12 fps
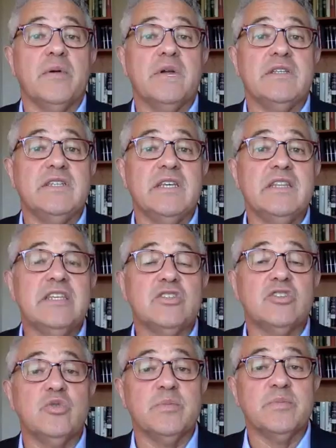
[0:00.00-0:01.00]
did this
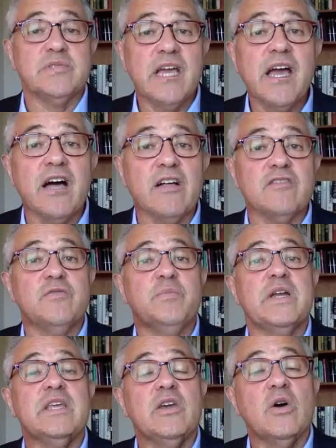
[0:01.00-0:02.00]
to himself,
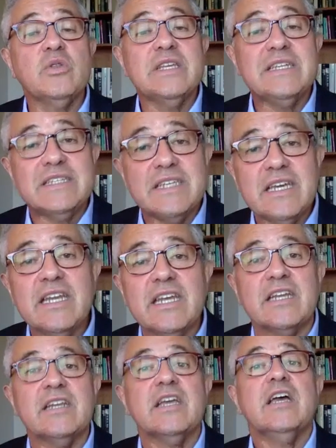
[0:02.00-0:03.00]
but he only did
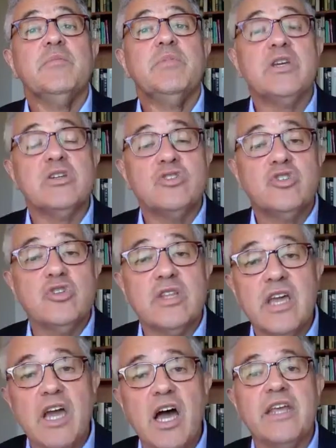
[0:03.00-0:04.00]
it because
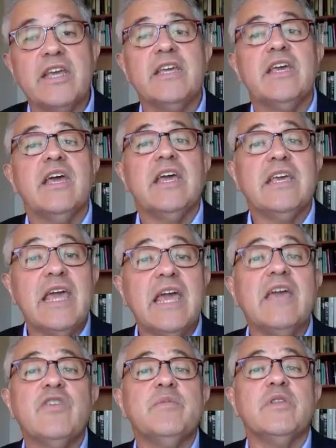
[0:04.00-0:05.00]
Giuliani
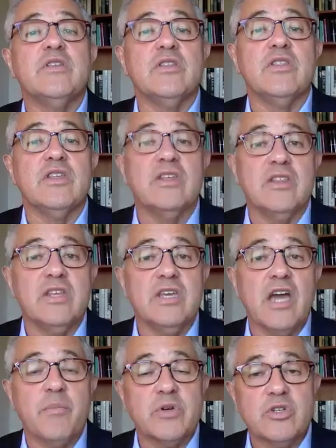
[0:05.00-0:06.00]
gave him the
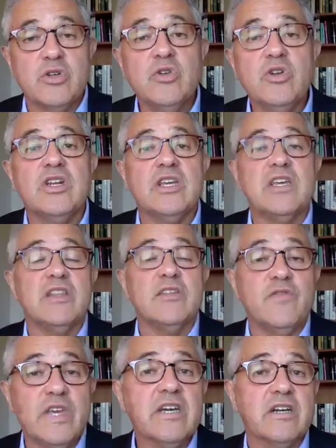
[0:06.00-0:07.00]
opportunity and the
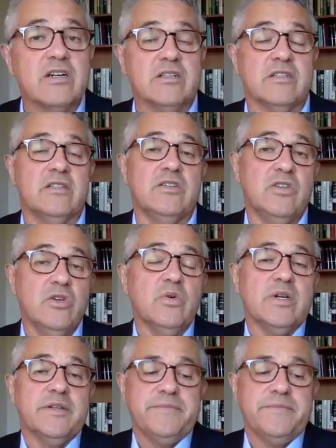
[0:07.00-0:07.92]
vehicle to do it.